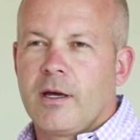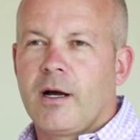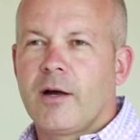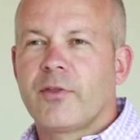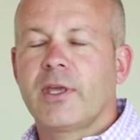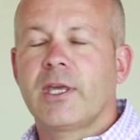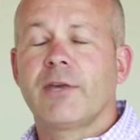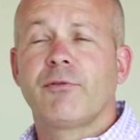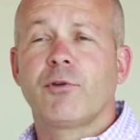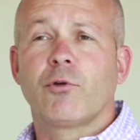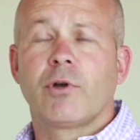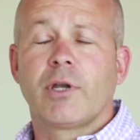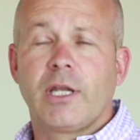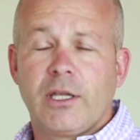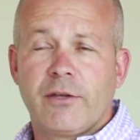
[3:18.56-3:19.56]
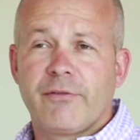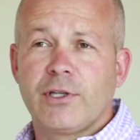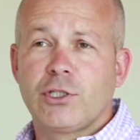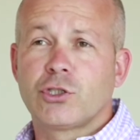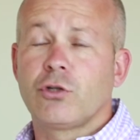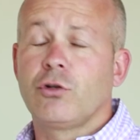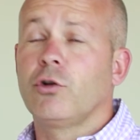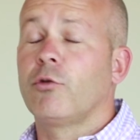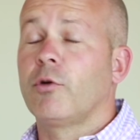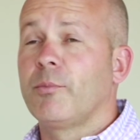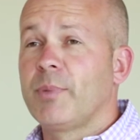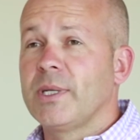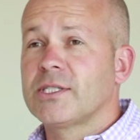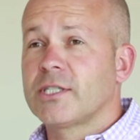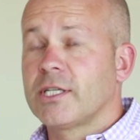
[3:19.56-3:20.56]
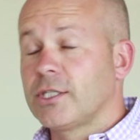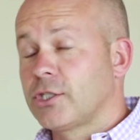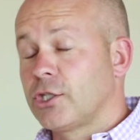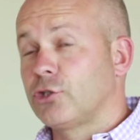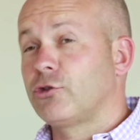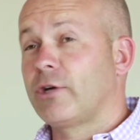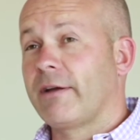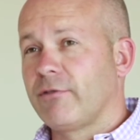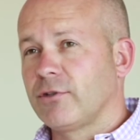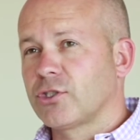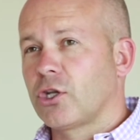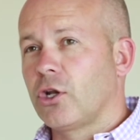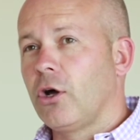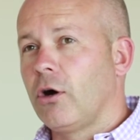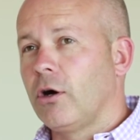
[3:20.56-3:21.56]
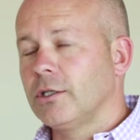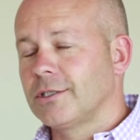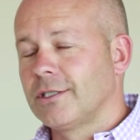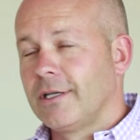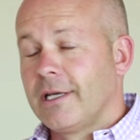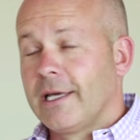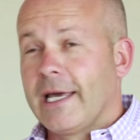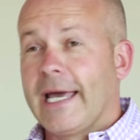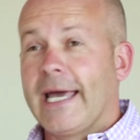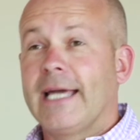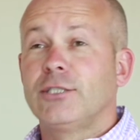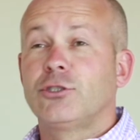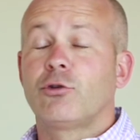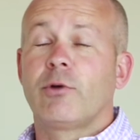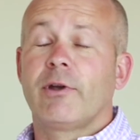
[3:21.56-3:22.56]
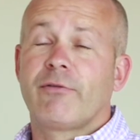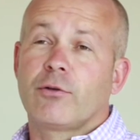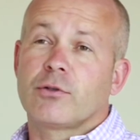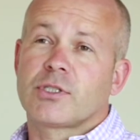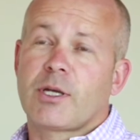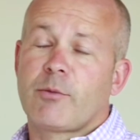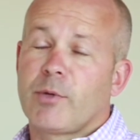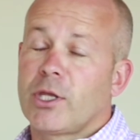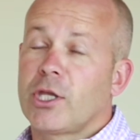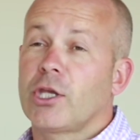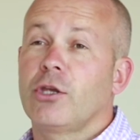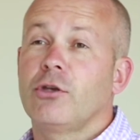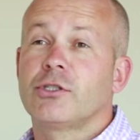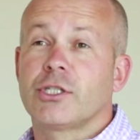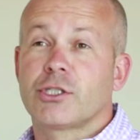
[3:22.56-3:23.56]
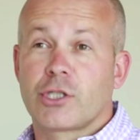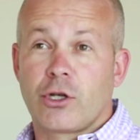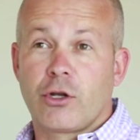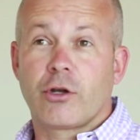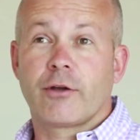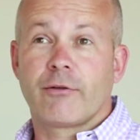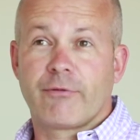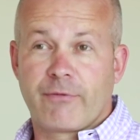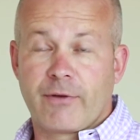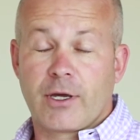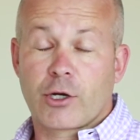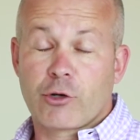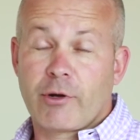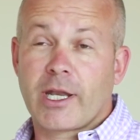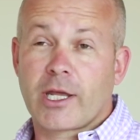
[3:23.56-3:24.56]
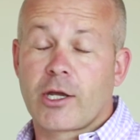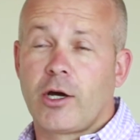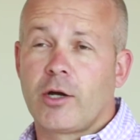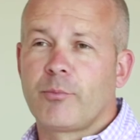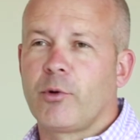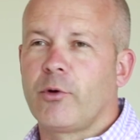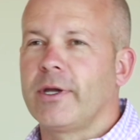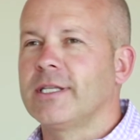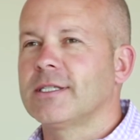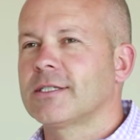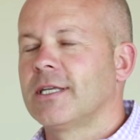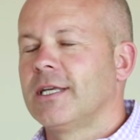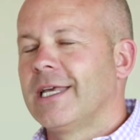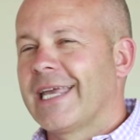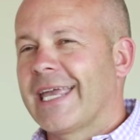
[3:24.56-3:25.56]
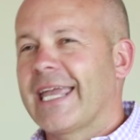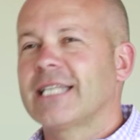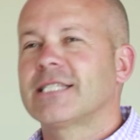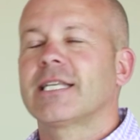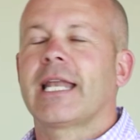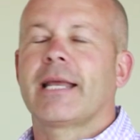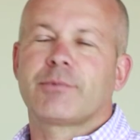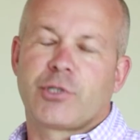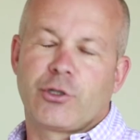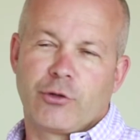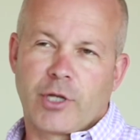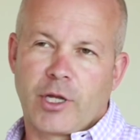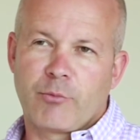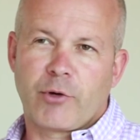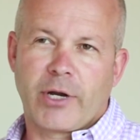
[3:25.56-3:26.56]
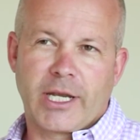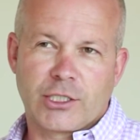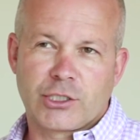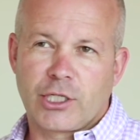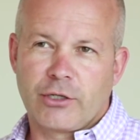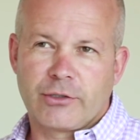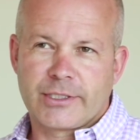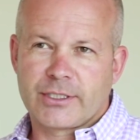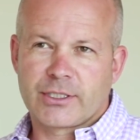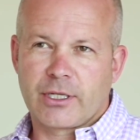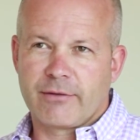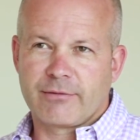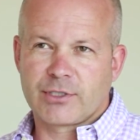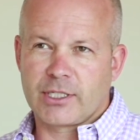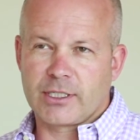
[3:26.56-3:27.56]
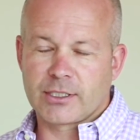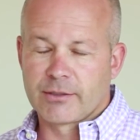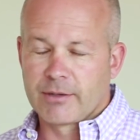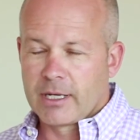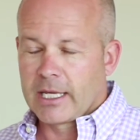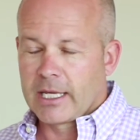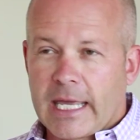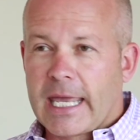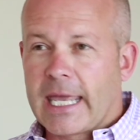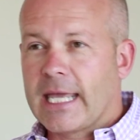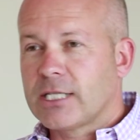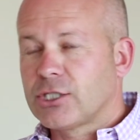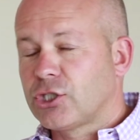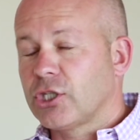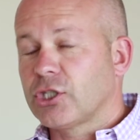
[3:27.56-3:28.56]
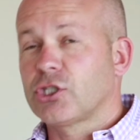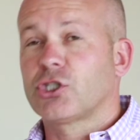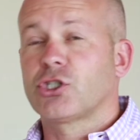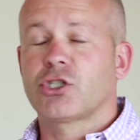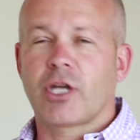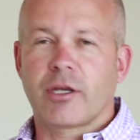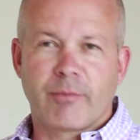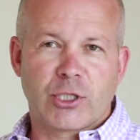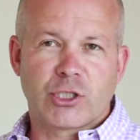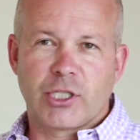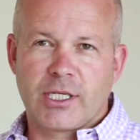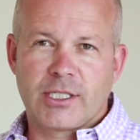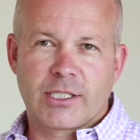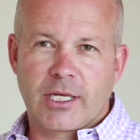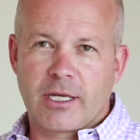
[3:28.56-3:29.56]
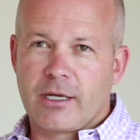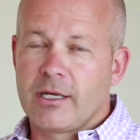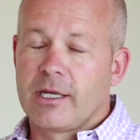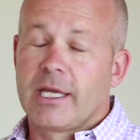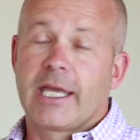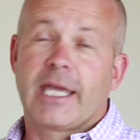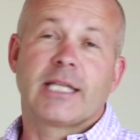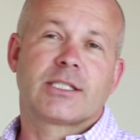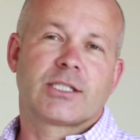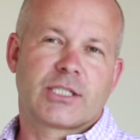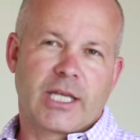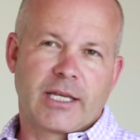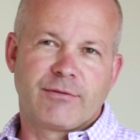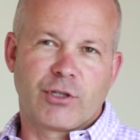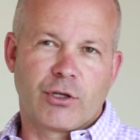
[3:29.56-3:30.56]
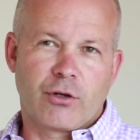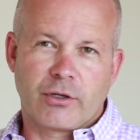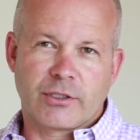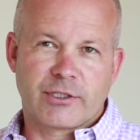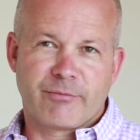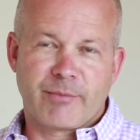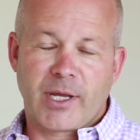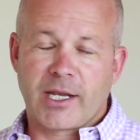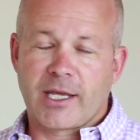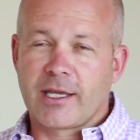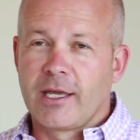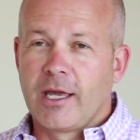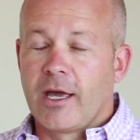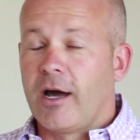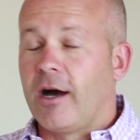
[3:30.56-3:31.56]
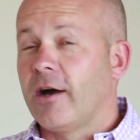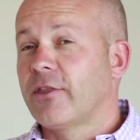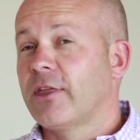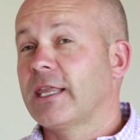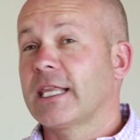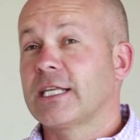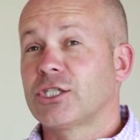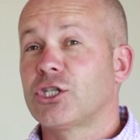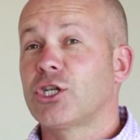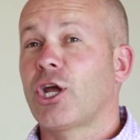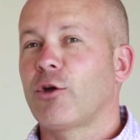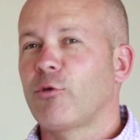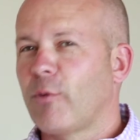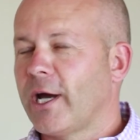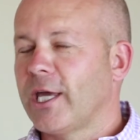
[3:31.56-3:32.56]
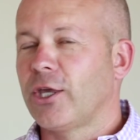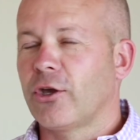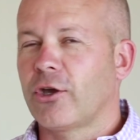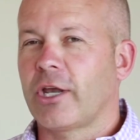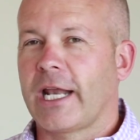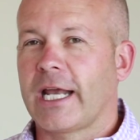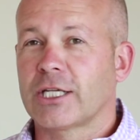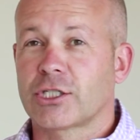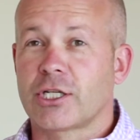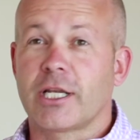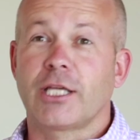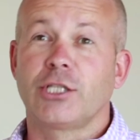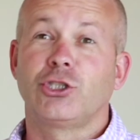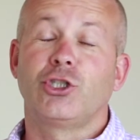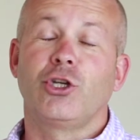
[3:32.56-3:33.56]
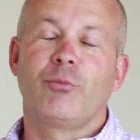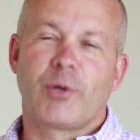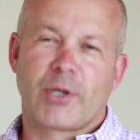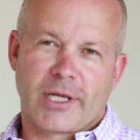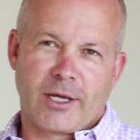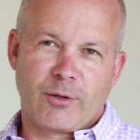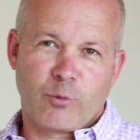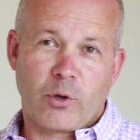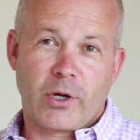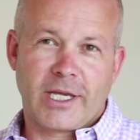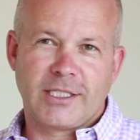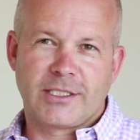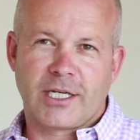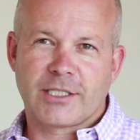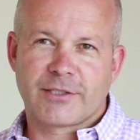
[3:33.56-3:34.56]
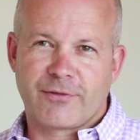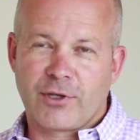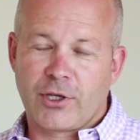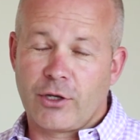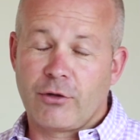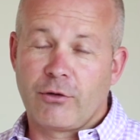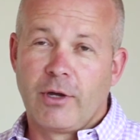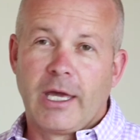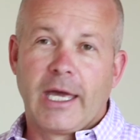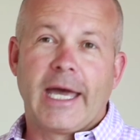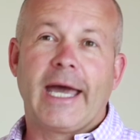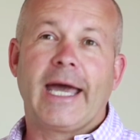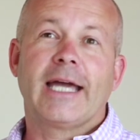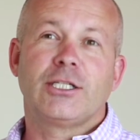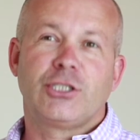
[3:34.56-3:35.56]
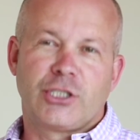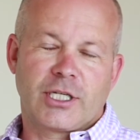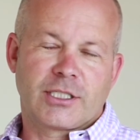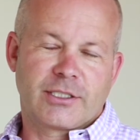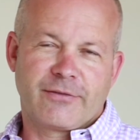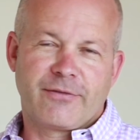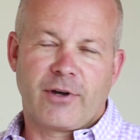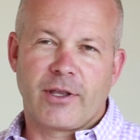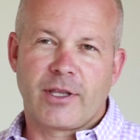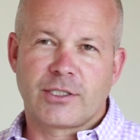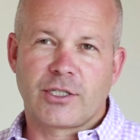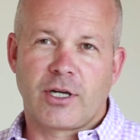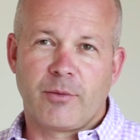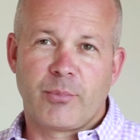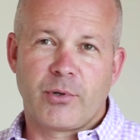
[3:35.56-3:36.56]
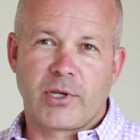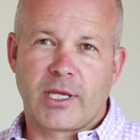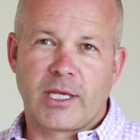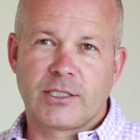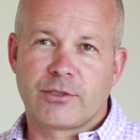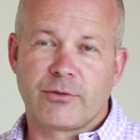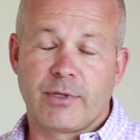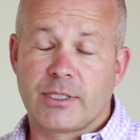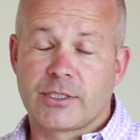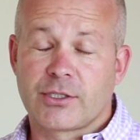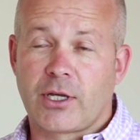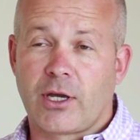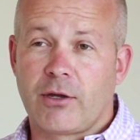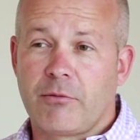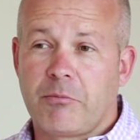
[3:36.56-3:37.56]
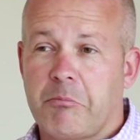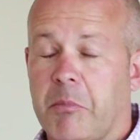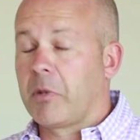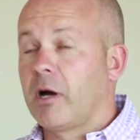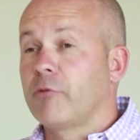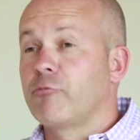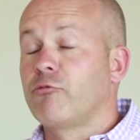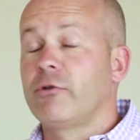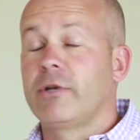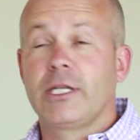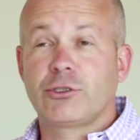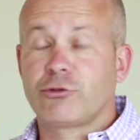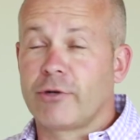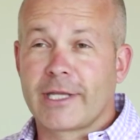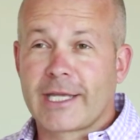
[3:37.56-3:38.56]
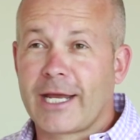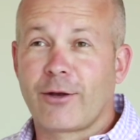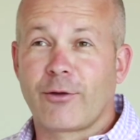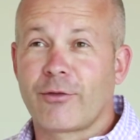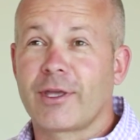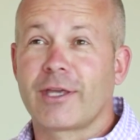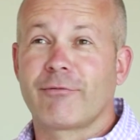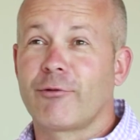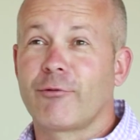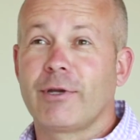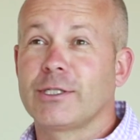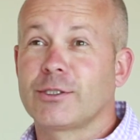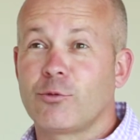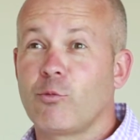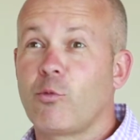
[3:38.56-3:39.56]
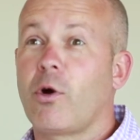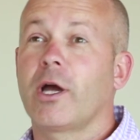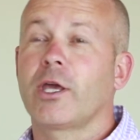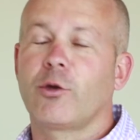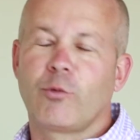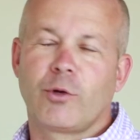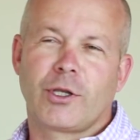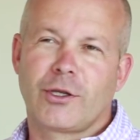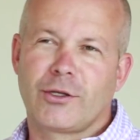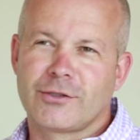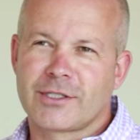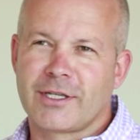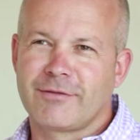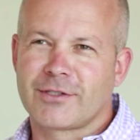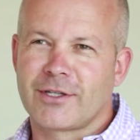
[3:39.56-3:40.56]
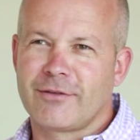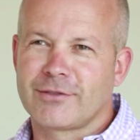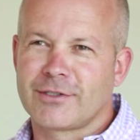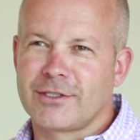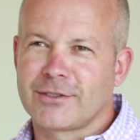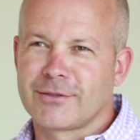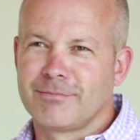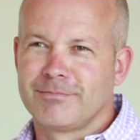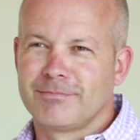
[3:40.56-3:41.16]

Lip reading: I think if you're an individual or a business that travels a lot, and or if you're someone that uses a lot of credit card points, it's an absolute no-brainer to use his services. It's just so much easier, it saves you lots of money. I think there's no way you could actually duplicate what he does for you and justify the time putting into it. So I literally cannot think of a reason why you wouldn't use Steve's services.